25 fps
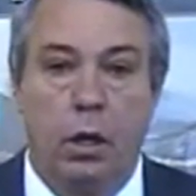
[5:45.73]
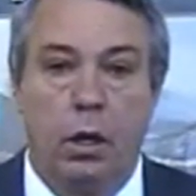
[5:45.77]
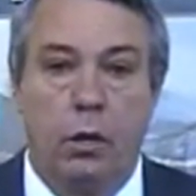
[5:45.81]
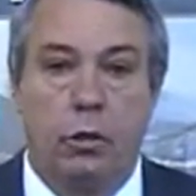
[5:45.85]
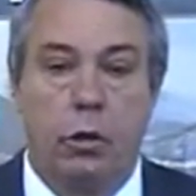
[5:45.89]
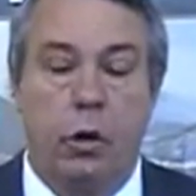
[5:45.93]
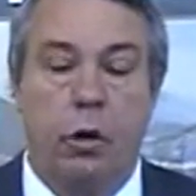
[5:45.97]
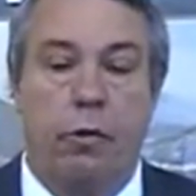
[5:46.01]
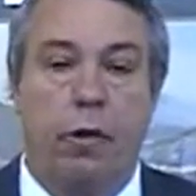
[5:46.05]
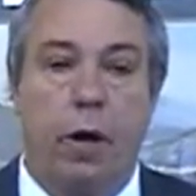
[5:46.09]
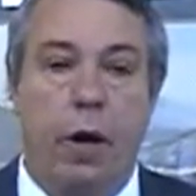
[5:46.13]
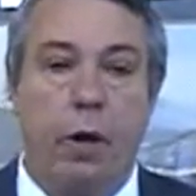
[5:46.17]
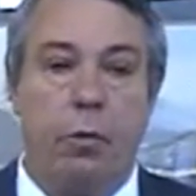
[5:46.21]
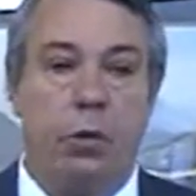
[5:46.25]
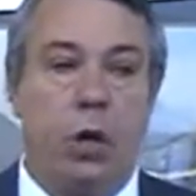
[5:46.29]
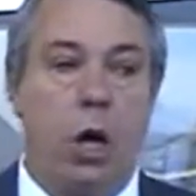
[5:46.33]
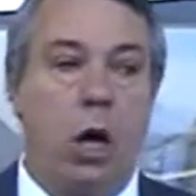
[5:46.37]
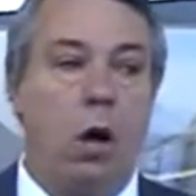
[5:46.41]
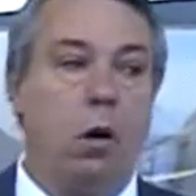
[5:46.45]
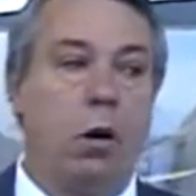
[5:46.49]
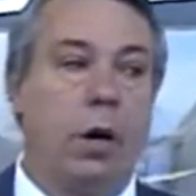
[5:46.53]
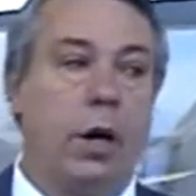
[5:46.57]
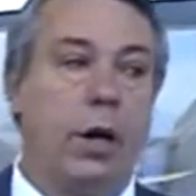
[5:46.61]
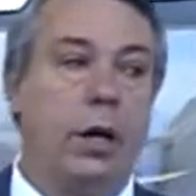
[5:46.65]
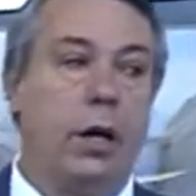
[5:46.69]
So if I'm
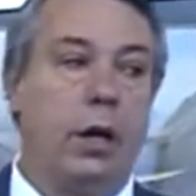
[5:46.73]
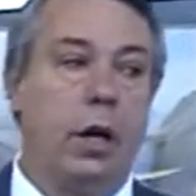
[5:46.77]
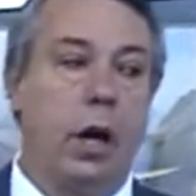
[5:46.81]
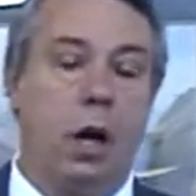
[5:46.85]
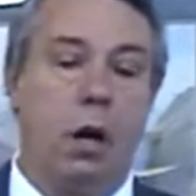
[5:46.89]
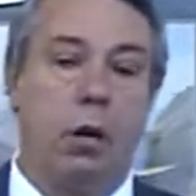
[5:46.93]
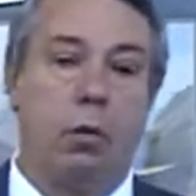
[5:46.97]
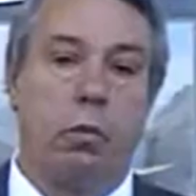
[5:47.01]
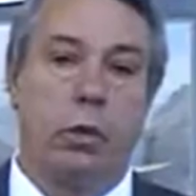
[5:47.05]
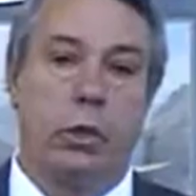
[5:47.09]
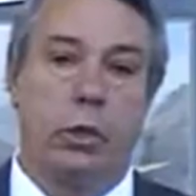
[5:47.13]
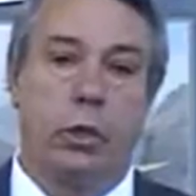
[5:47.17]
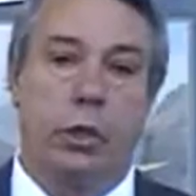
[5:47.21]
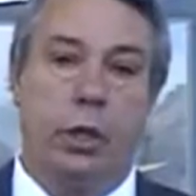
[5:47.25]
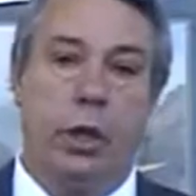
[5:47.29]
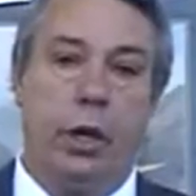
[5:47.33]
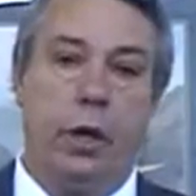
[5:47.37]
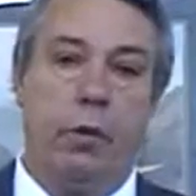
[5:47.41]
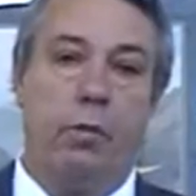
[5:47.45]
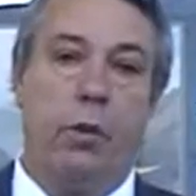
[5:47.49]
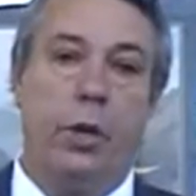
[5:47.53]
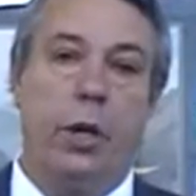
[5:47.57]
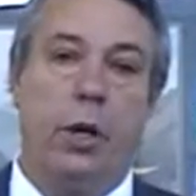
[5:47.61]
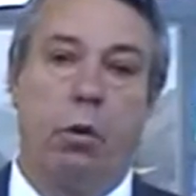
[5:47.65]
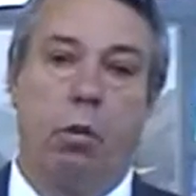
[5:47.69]
talking and God wants to
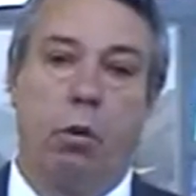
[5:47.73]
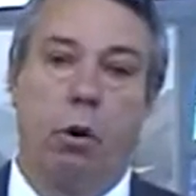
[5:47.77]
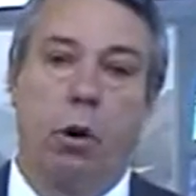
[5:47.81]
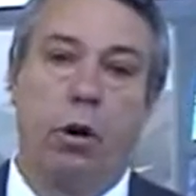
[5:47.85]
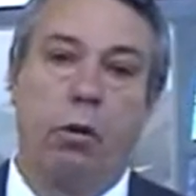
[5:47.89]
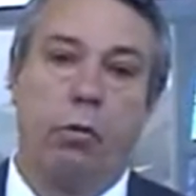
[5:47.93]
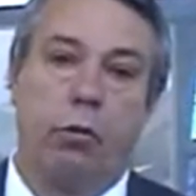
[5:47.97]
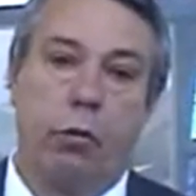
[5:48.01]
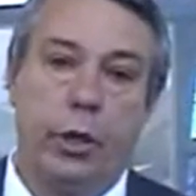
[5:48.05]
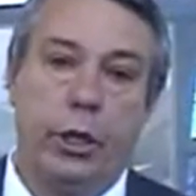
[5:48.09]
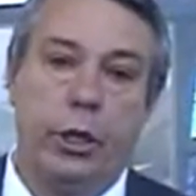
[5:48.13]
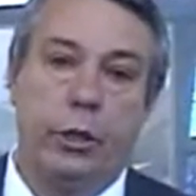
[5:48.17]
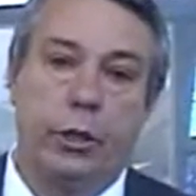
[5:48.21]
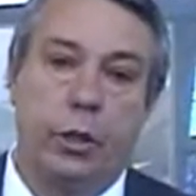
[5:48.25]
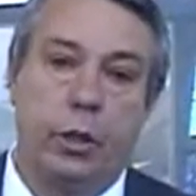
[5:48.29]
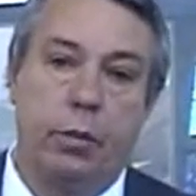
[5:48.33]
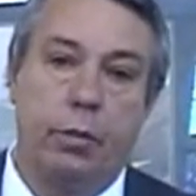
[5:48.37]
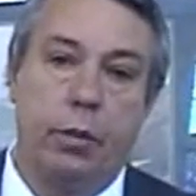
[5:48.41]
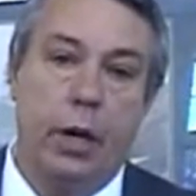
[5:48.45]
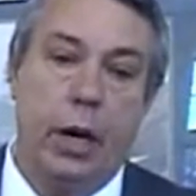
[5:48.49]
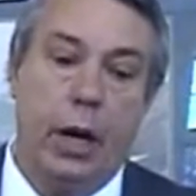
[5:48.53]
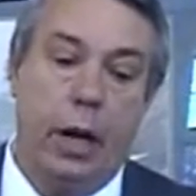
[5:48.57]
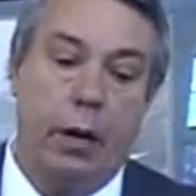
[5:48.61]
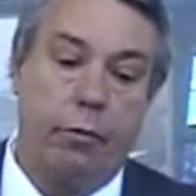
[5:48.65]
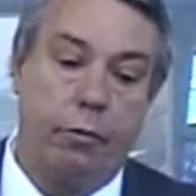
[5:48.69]
give me a word of
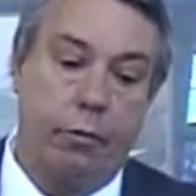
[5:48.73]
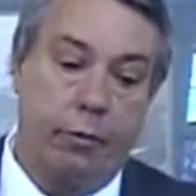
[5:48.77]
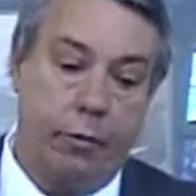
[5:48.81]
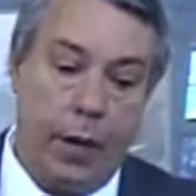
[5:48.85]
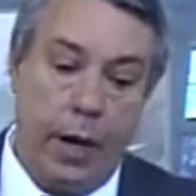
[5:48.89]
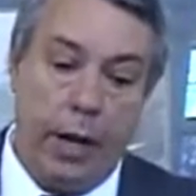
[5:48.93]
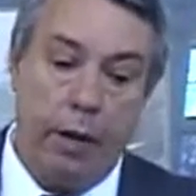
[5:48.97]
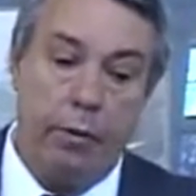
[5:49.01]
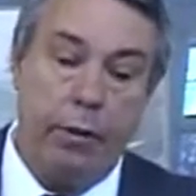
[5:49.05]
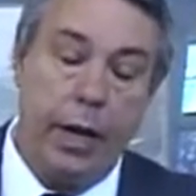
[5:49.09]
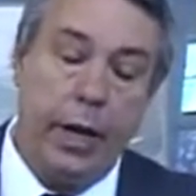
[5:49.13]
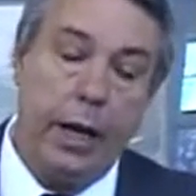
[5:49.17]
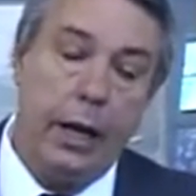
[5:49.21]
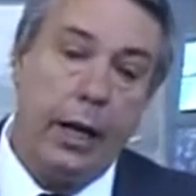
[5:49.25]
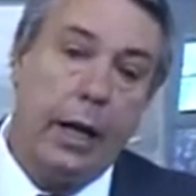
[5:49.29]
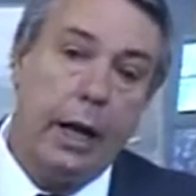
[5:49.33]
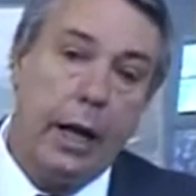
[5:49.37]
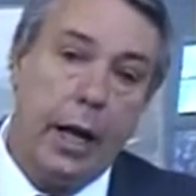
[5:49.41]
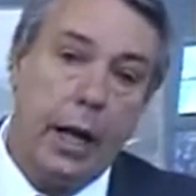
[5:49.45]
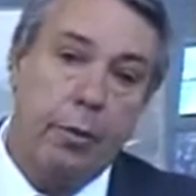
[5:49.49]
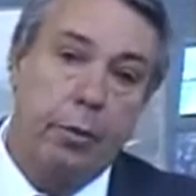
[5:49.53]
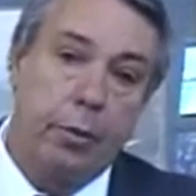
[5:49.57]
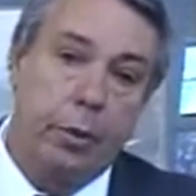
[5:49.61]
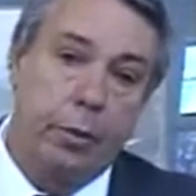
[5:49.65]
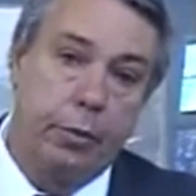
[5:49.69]
wisdom, and I've, I've had that
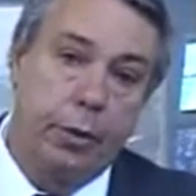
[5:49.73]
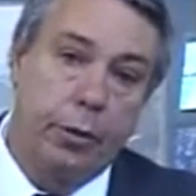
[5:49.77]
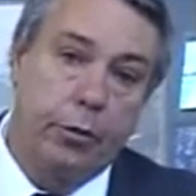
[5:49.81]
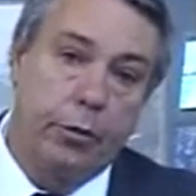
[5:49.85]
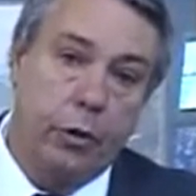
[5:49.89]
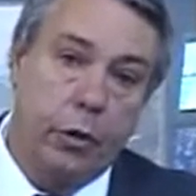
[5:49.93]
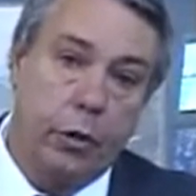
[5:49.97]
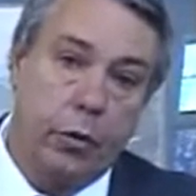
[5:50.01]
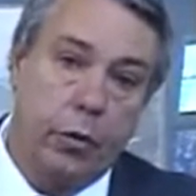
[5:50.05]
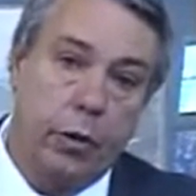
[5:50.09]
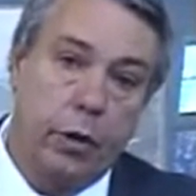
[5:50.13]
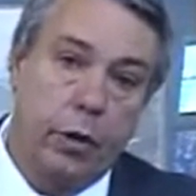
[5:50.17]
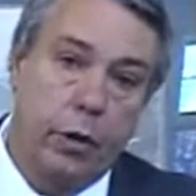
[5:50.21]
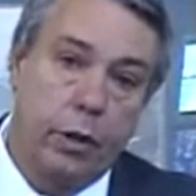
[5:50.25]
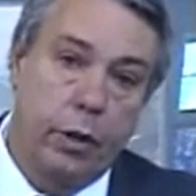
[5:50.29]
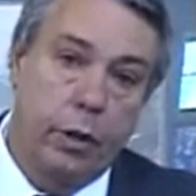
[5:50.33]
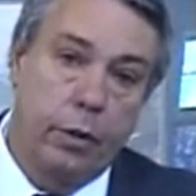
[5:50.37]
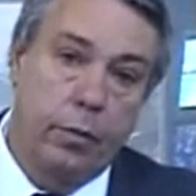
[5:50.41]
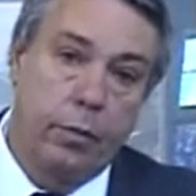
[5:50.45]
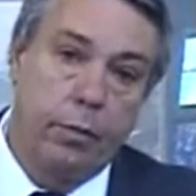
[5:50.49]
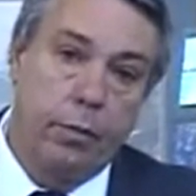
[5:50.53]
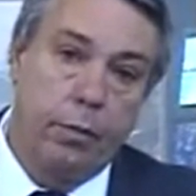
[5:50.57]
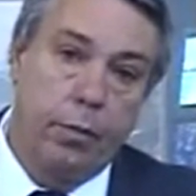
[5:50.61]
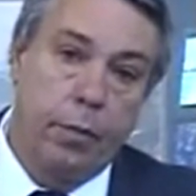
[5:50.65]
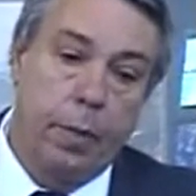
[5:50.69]
happen before,
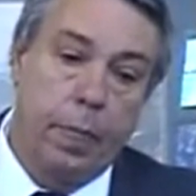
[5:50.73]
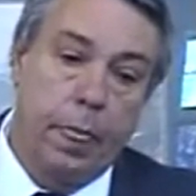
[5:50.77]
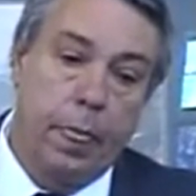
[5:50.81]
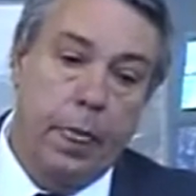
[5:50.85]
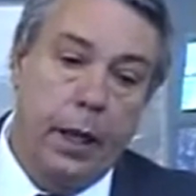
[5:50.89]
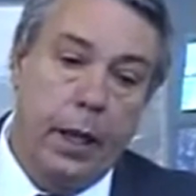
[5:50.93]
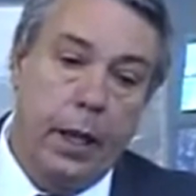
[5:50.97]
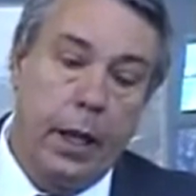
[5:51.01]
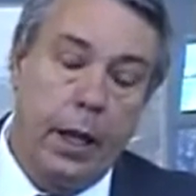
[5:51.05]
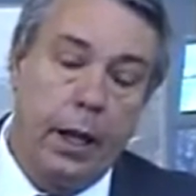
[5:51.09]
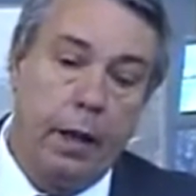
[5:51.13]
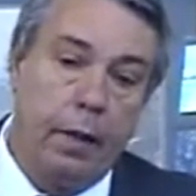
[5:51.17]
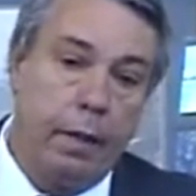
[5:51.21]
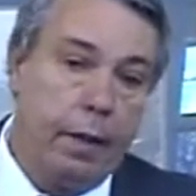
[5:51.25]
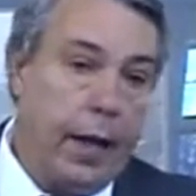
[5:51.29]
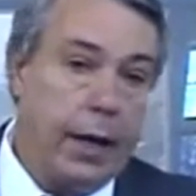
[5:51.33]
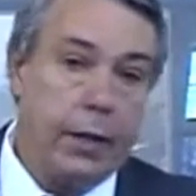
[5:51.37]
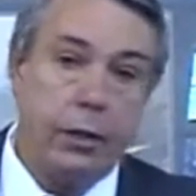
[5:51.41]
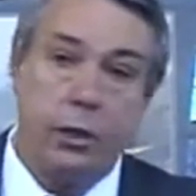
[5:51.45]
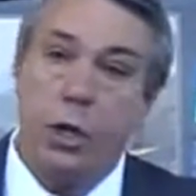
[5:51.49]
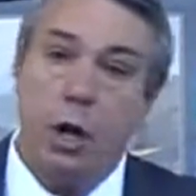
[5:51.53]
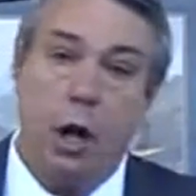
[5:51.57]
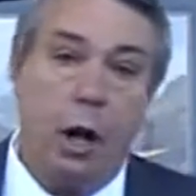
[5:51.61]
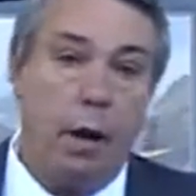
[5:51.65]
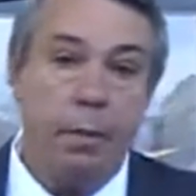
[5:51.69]

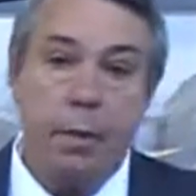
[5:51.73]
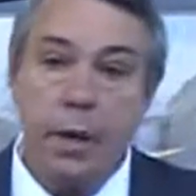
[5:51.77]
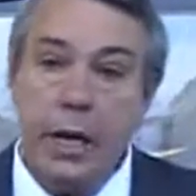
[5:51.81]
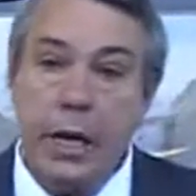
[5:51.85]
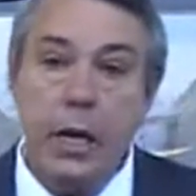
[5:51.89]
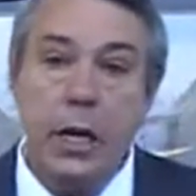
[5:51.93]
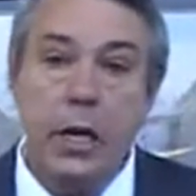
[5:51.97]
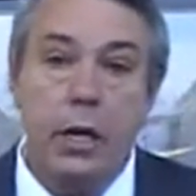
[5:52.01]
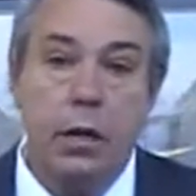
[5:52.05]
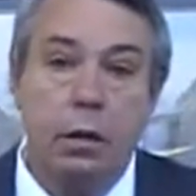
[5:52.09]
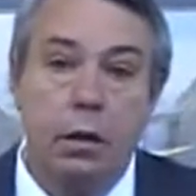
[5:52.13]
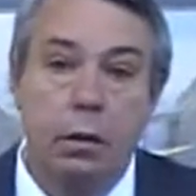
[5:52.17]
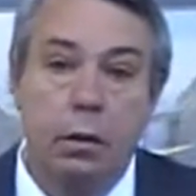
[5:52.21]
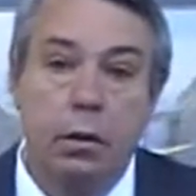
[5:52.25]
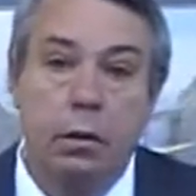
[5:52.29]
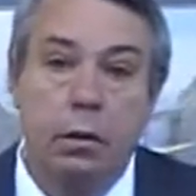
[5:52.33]
that's not me.